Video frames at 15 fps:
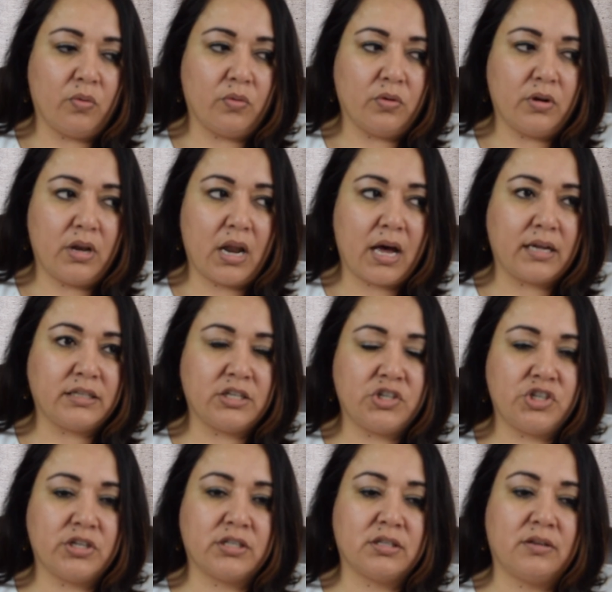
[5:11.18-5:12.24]
not to
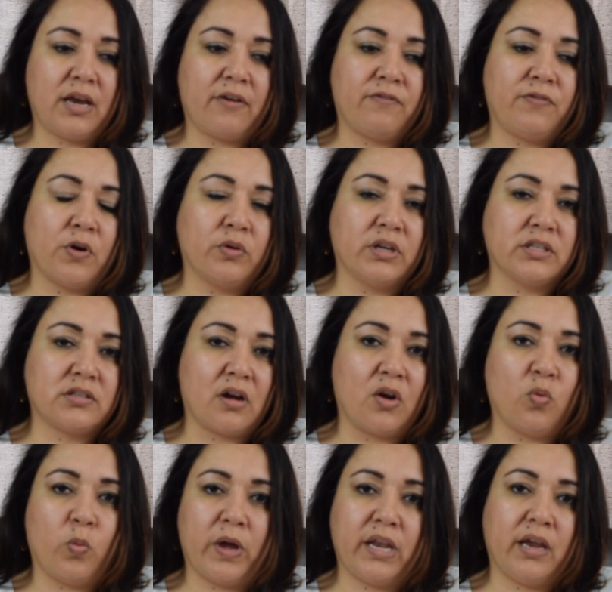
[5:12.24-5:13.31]
just get focused
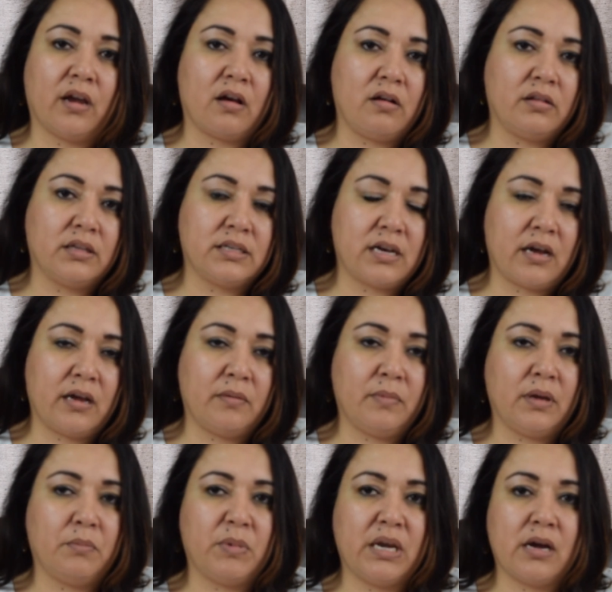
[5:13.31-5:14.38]
on winning all the
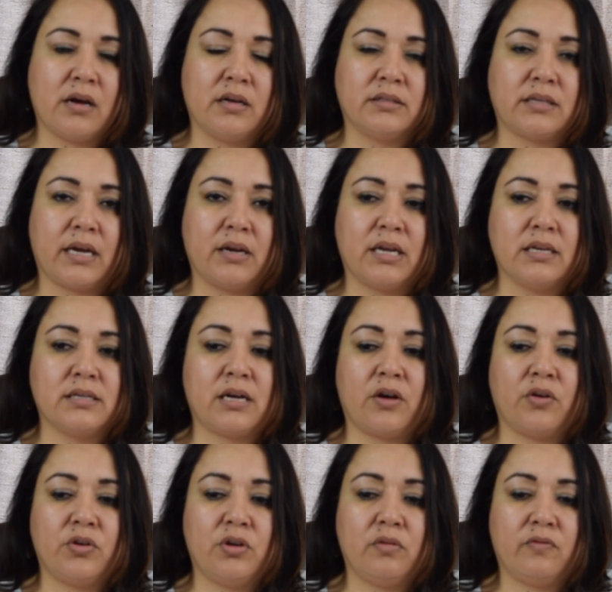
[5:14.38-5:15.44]
time, because I can
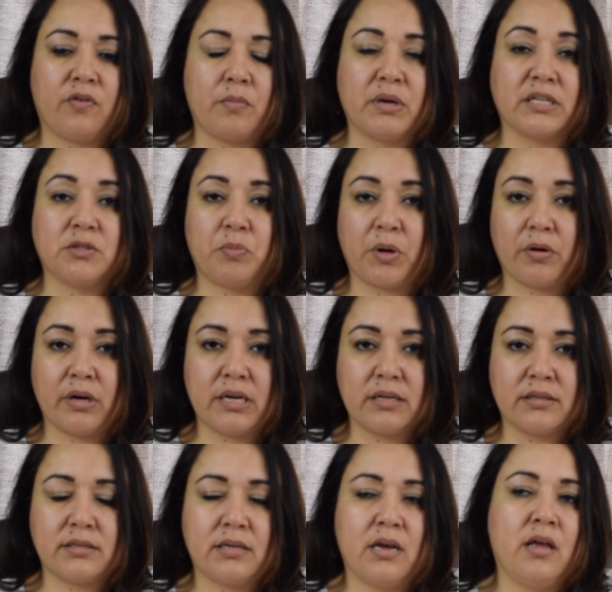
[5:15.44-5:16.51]
tell you from
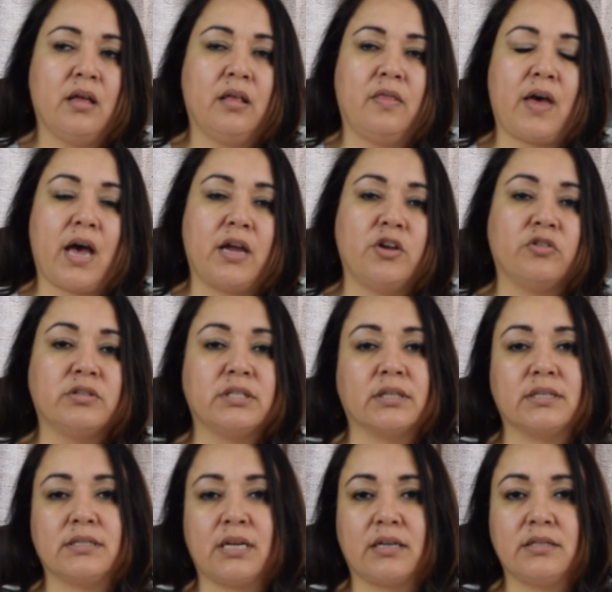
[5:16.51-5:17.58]
experience that your
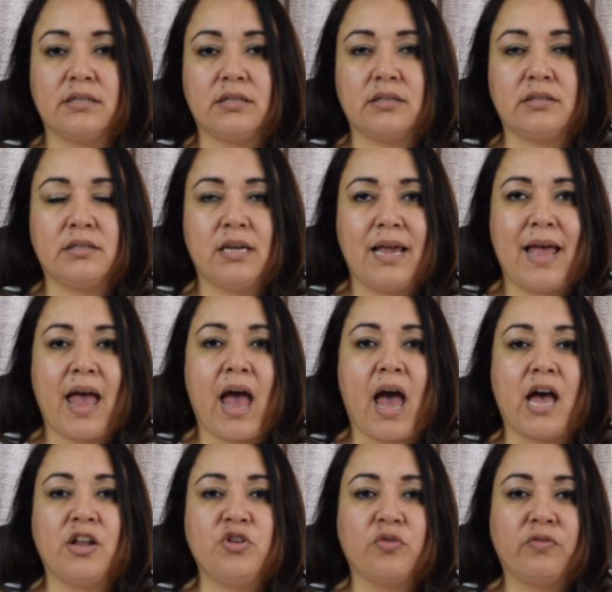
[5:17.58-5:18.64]
successes
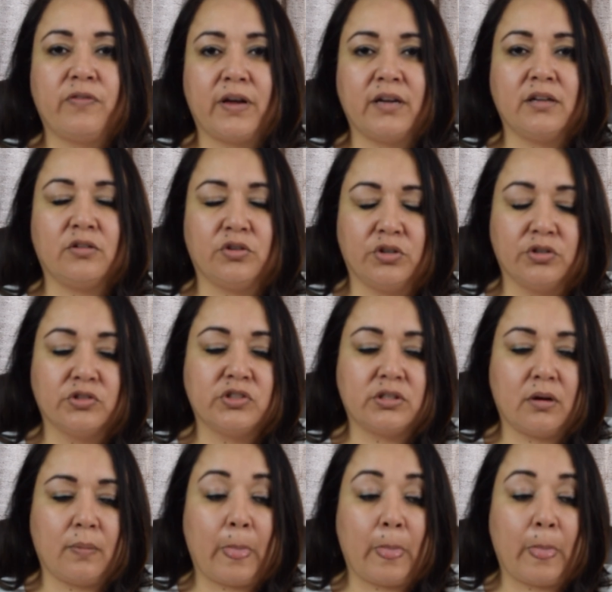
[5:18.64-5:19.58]
and your failures